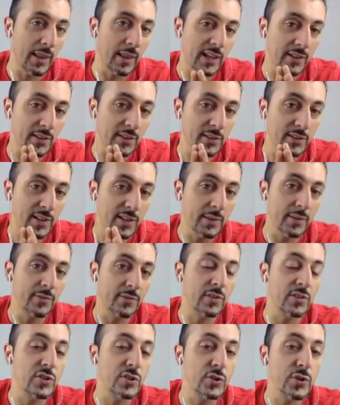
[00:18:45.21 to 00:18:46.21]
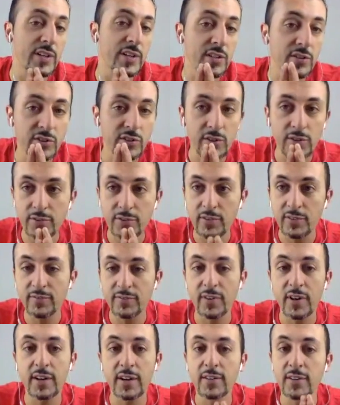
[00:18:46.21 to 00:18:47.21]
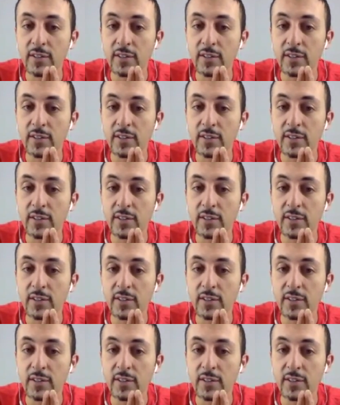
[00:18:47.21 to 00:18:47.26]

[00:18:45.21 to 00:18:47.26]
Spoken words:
Like you tell me if you're enjoying the show so far,